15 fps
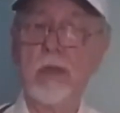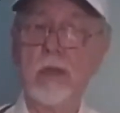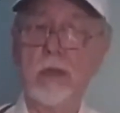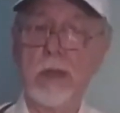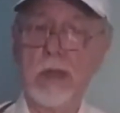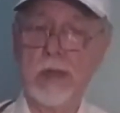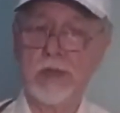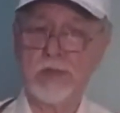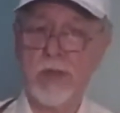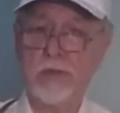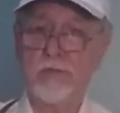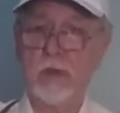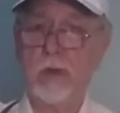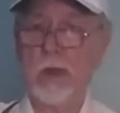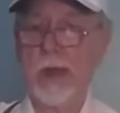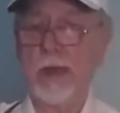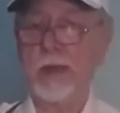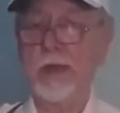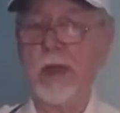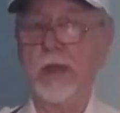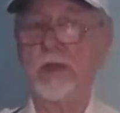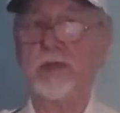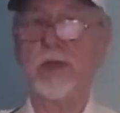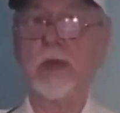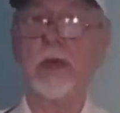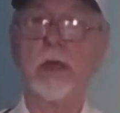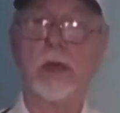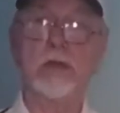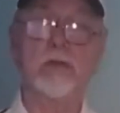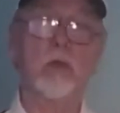Like I say, if you like nice
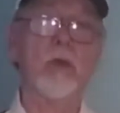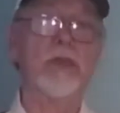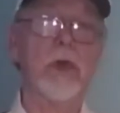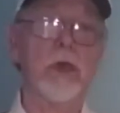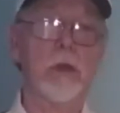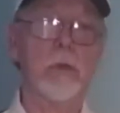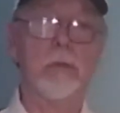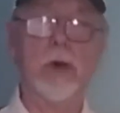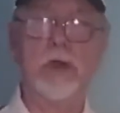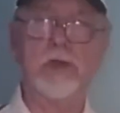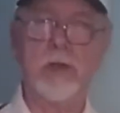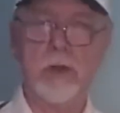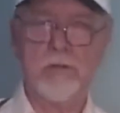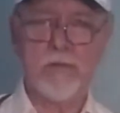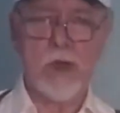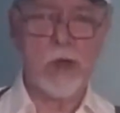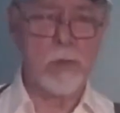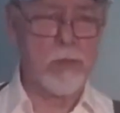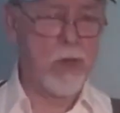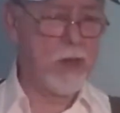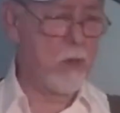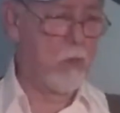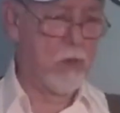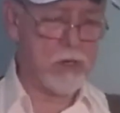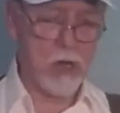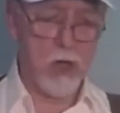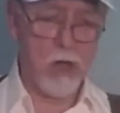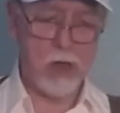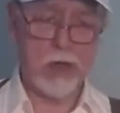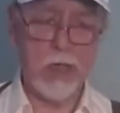things, it's within the budget of anybody. We're
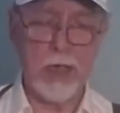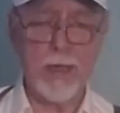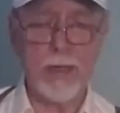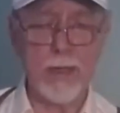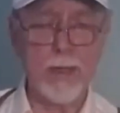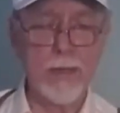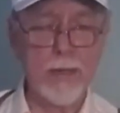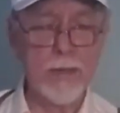talking